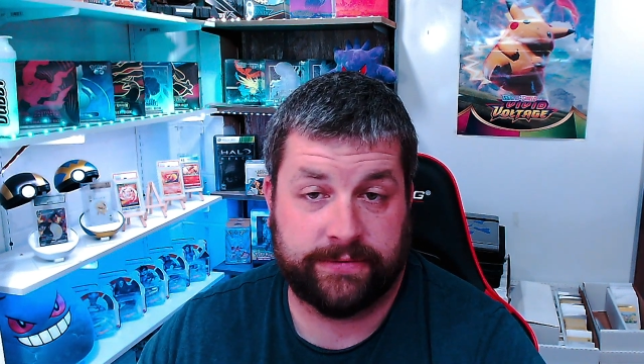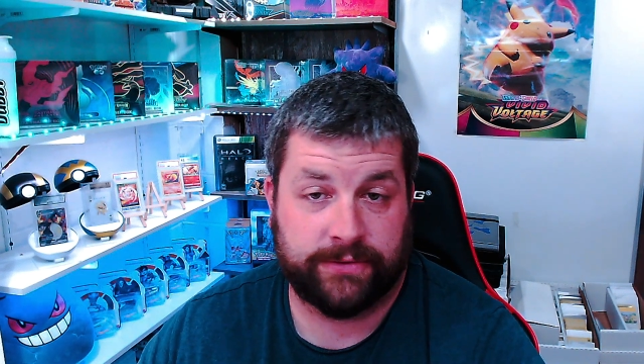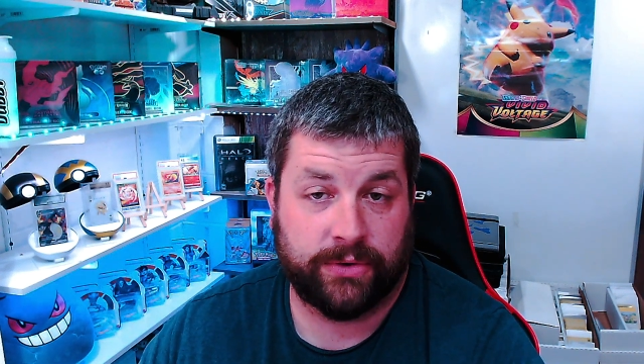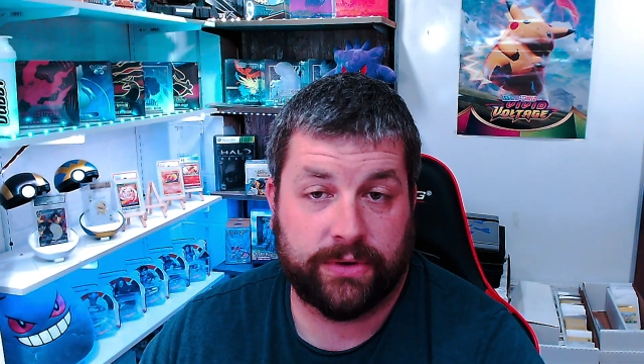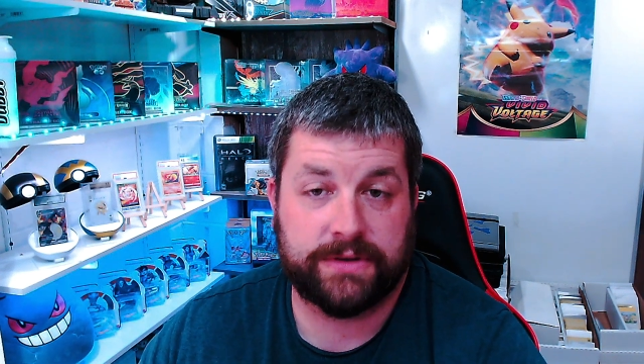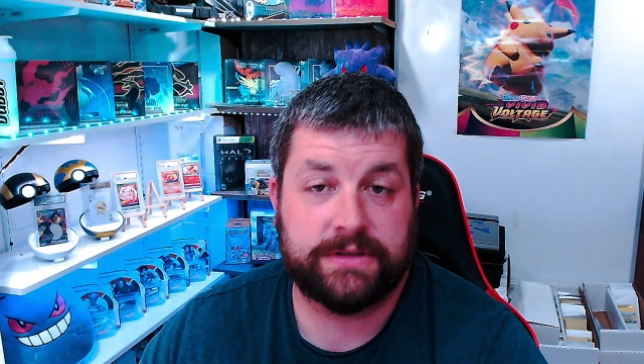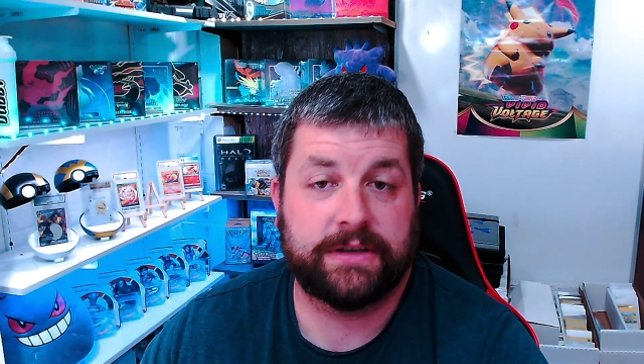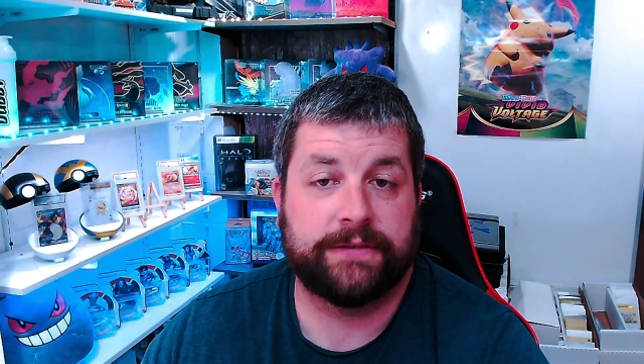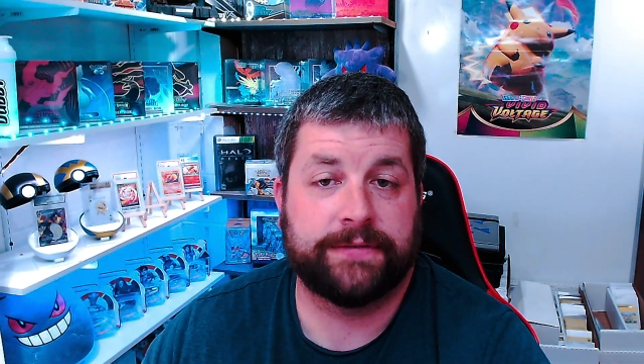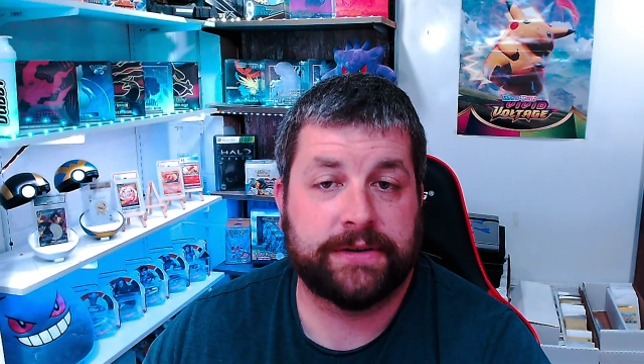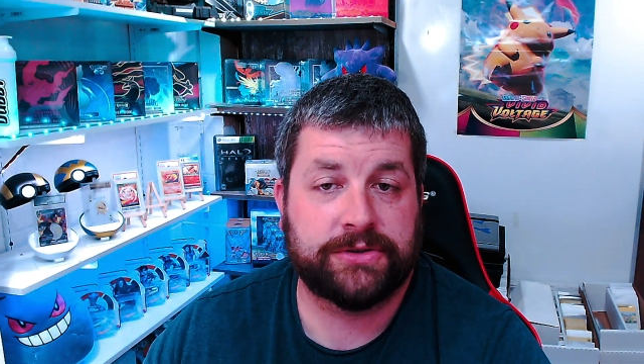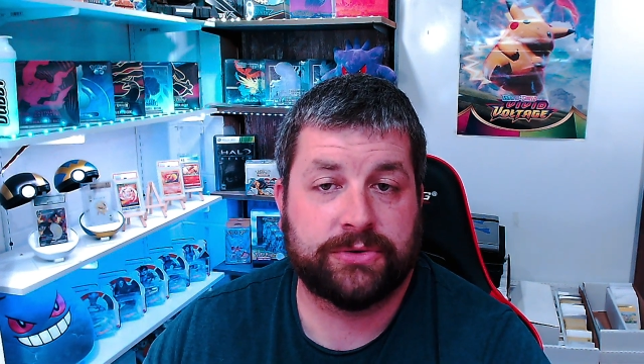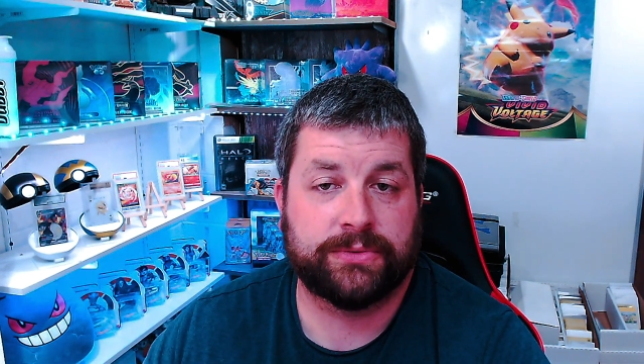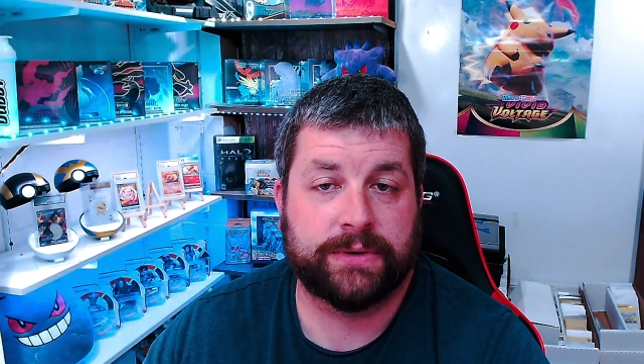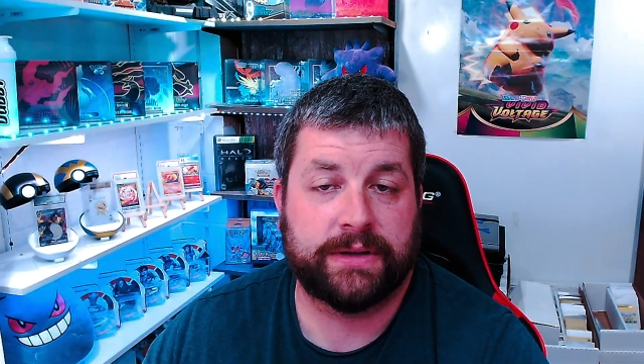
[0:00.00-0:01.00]
of course, the
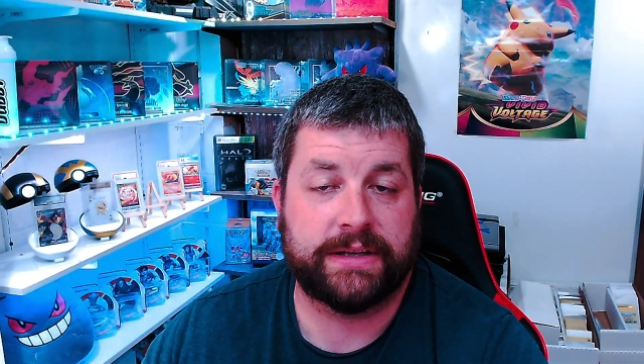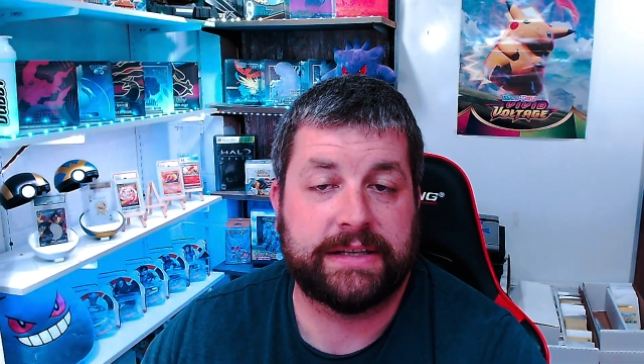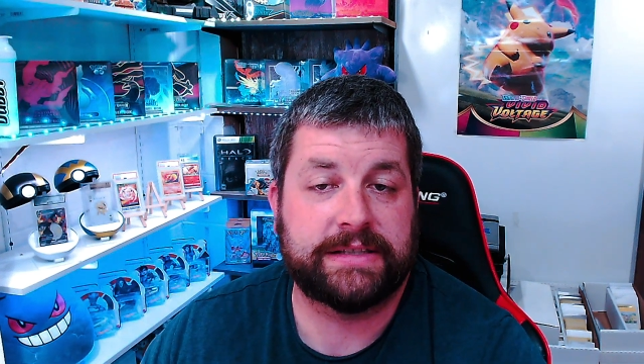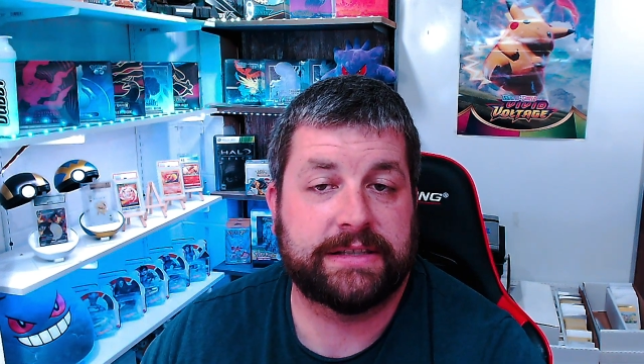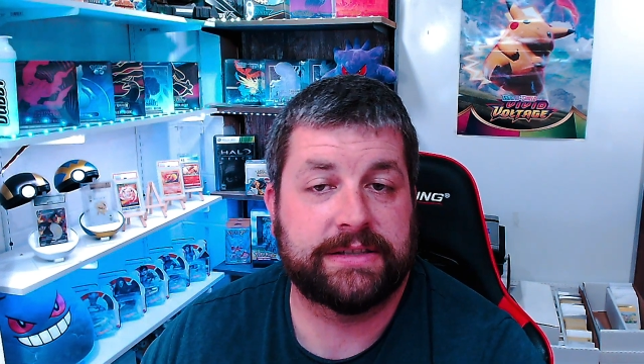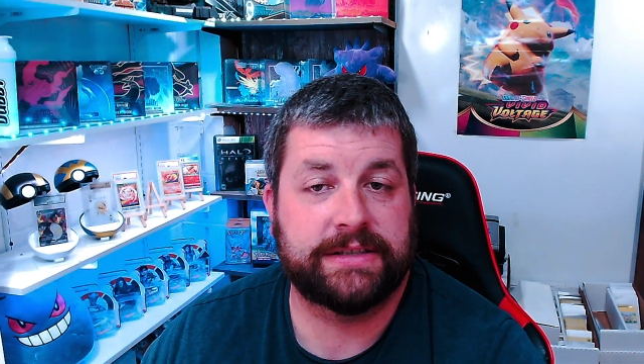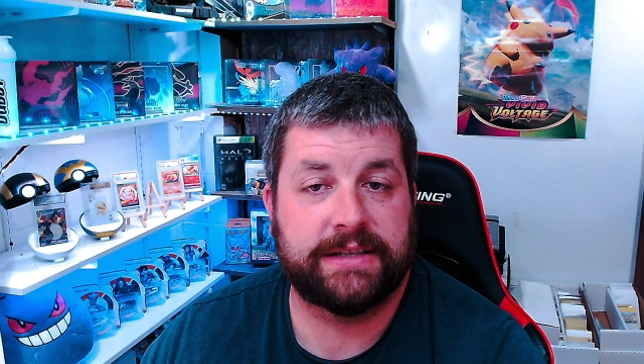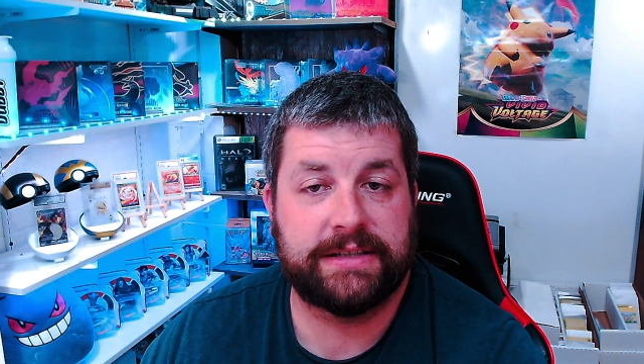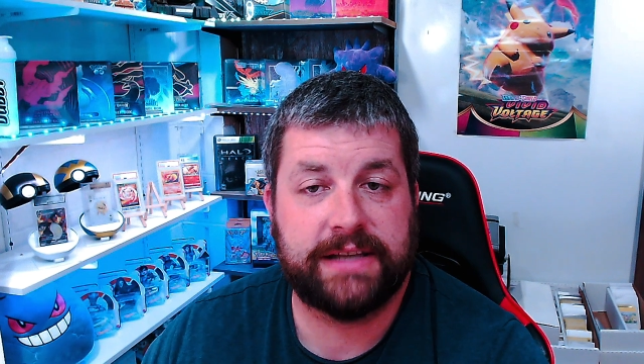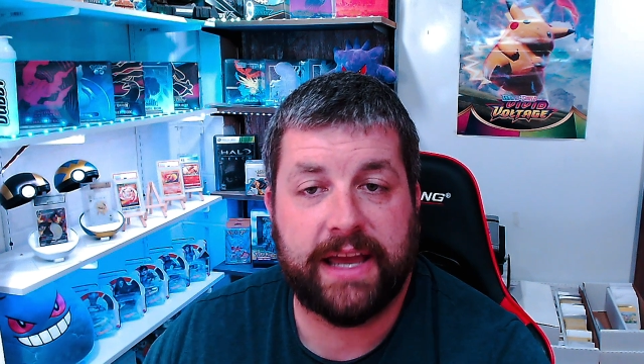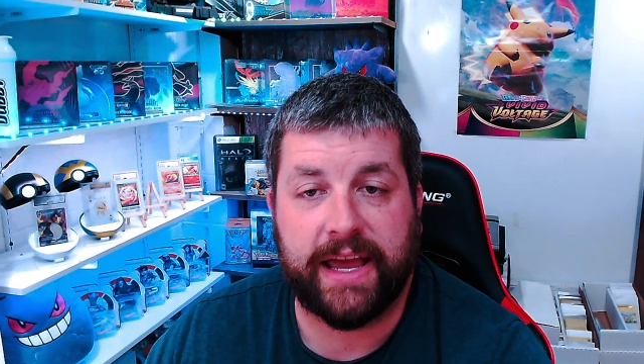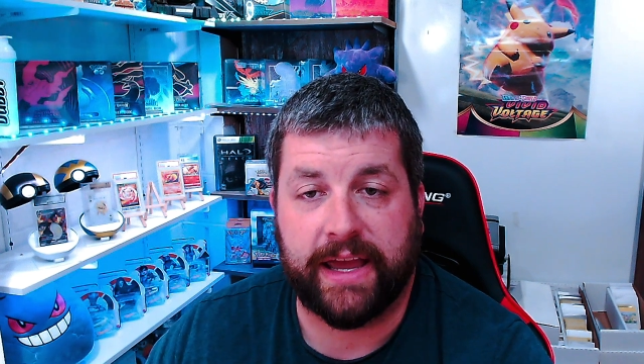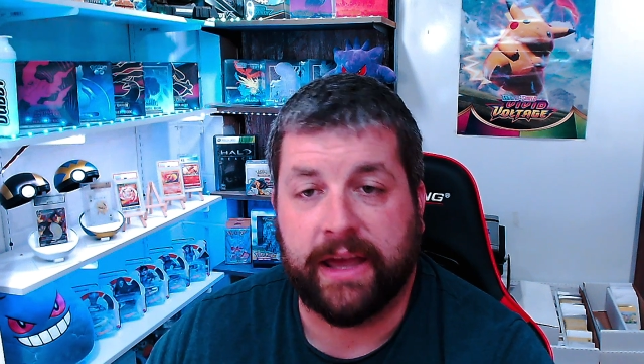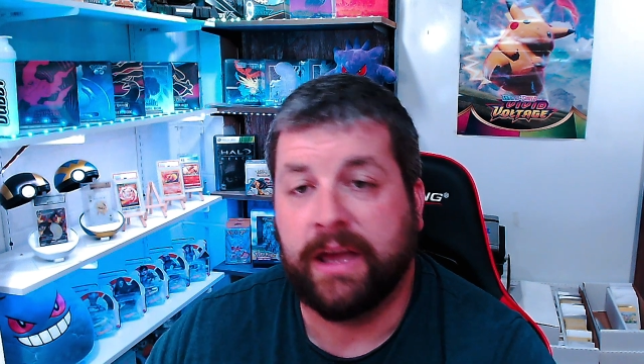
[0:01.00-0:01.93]
official release is today.